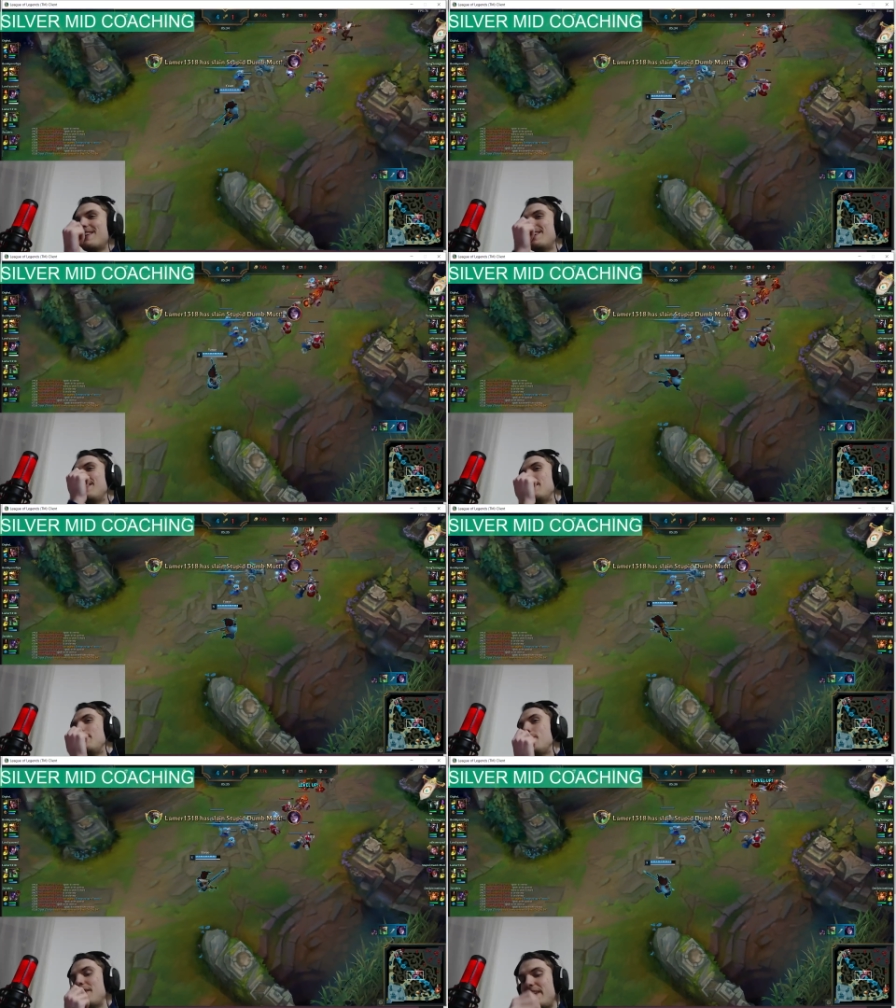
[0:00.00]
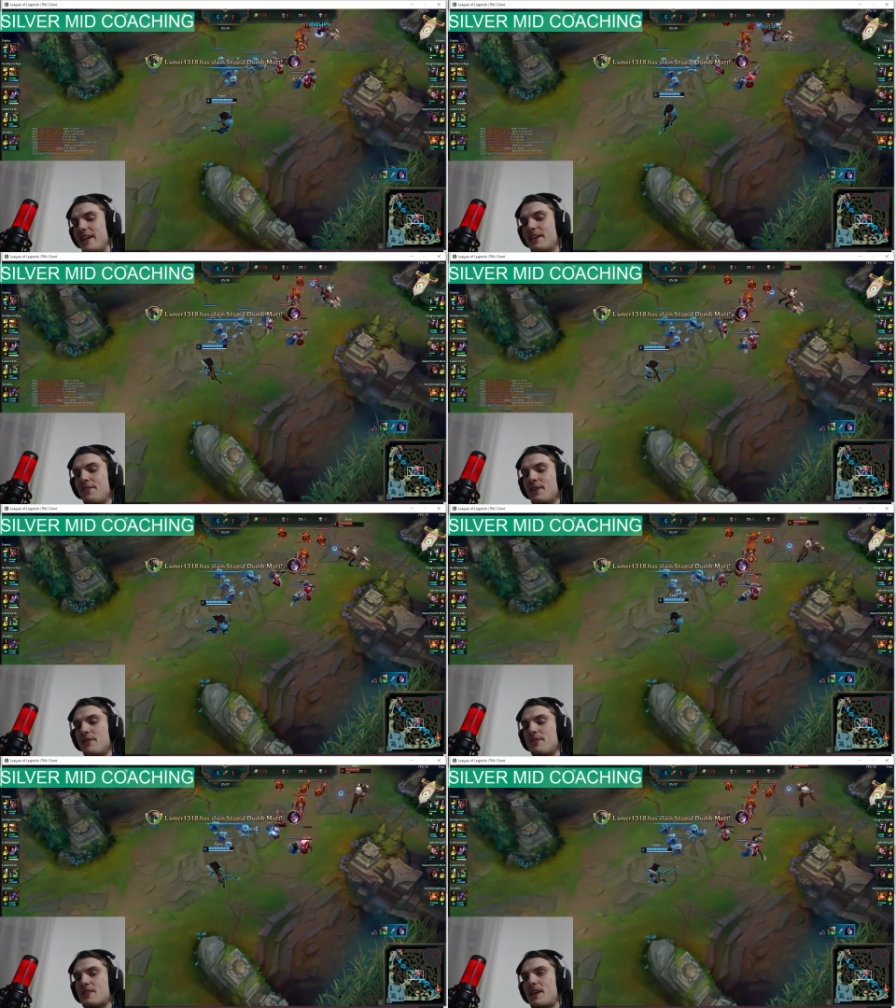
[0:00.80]
uh, but yeah, definitely
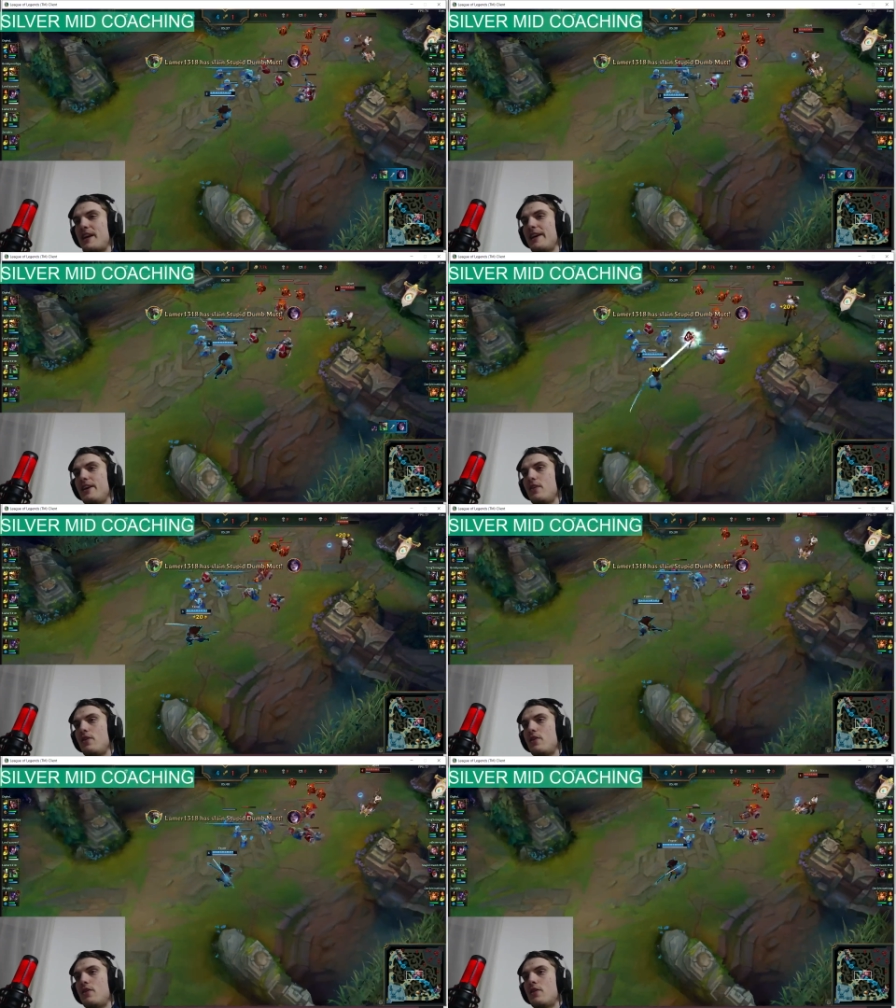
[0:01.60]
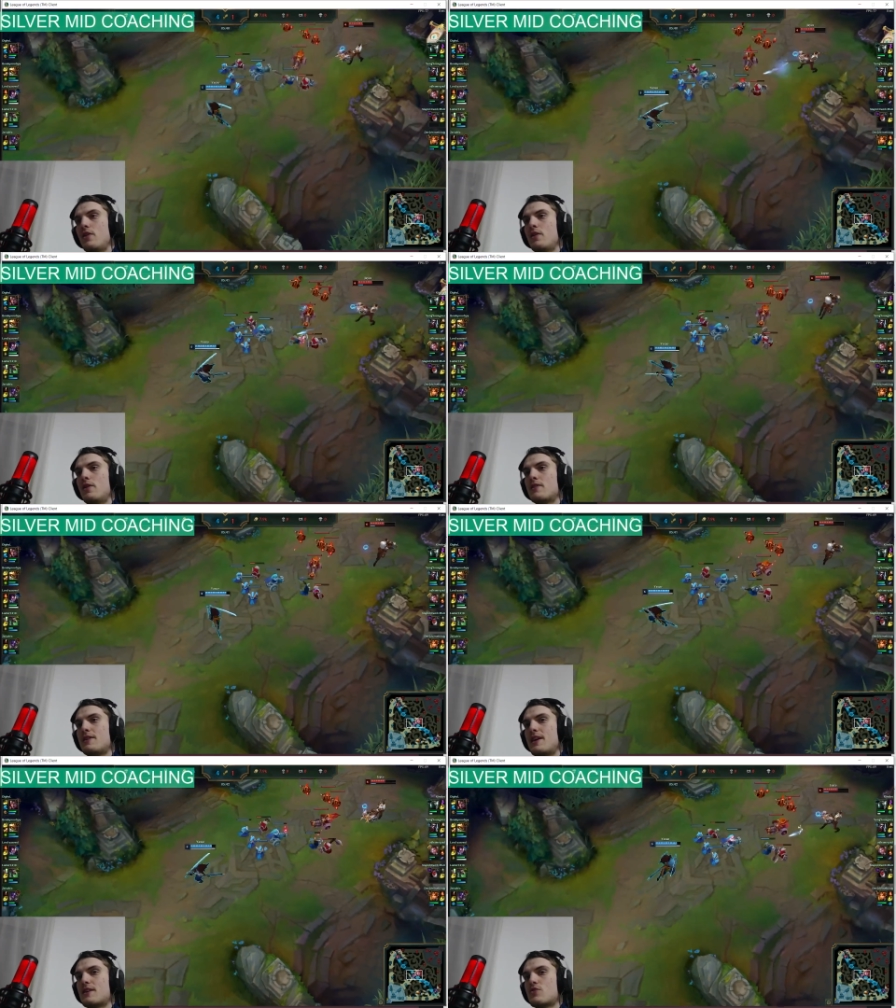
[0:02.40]
if it's a high elo,
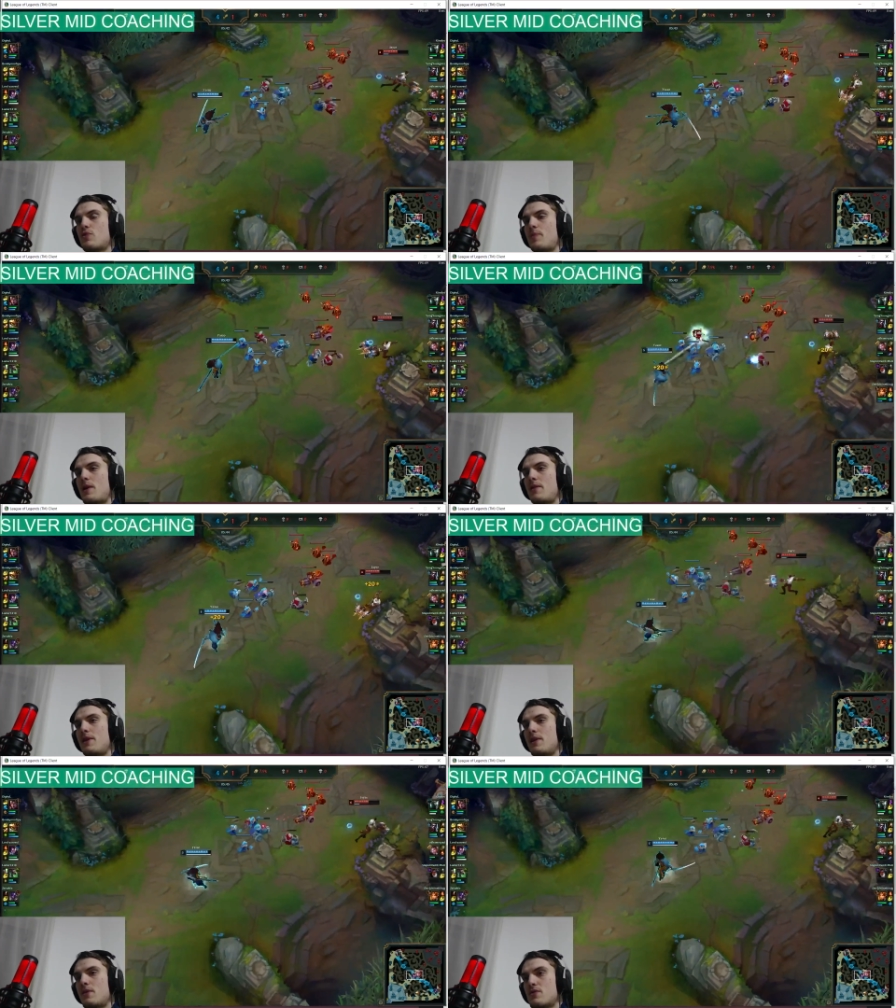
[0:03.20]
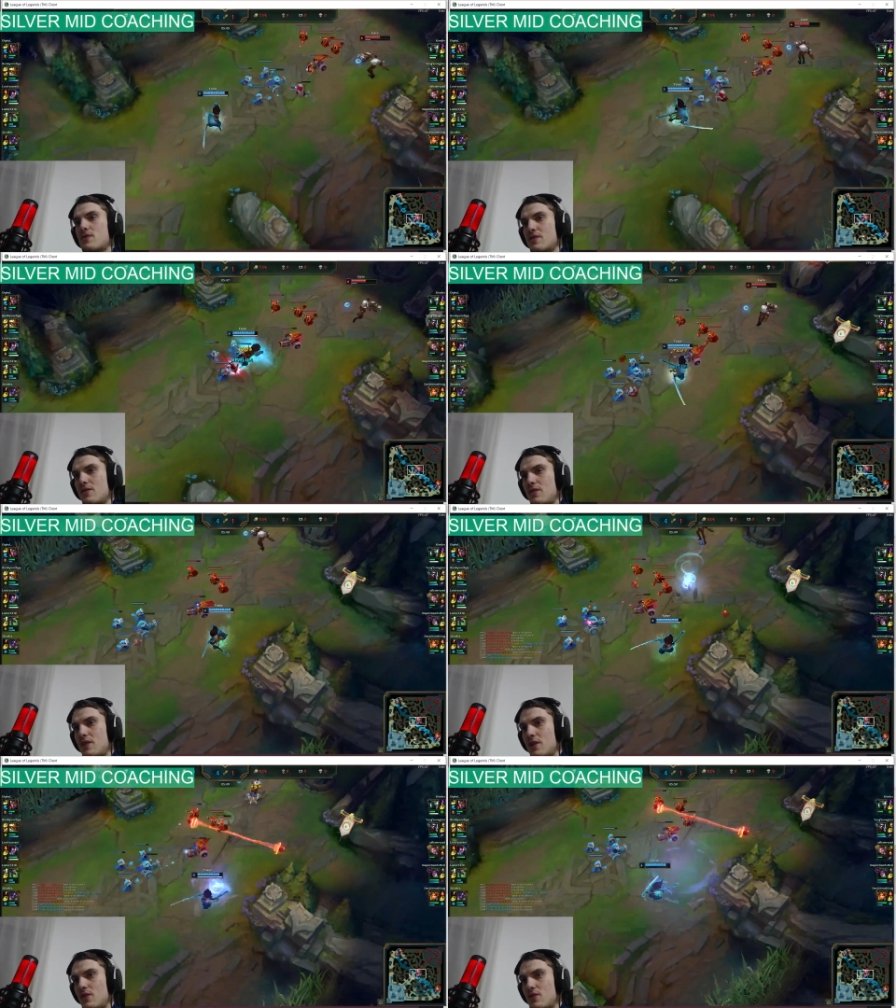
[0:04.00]
yeah, so probably he goes uh,
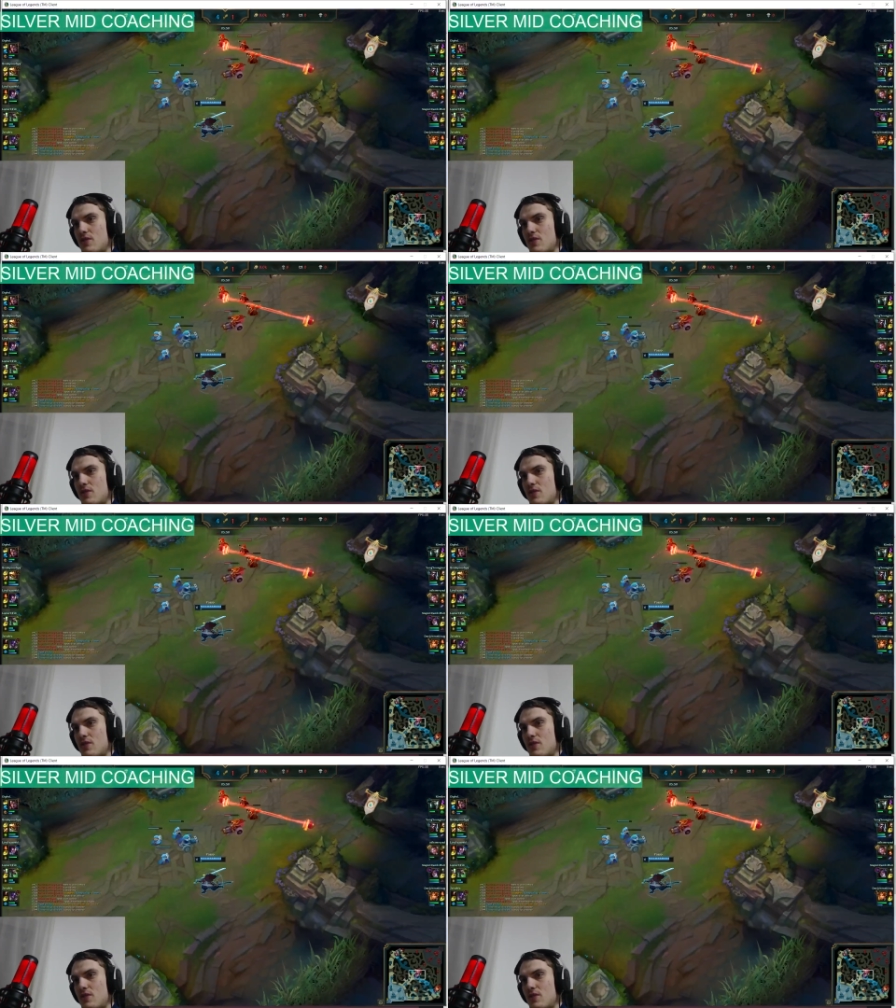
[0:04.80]
he goes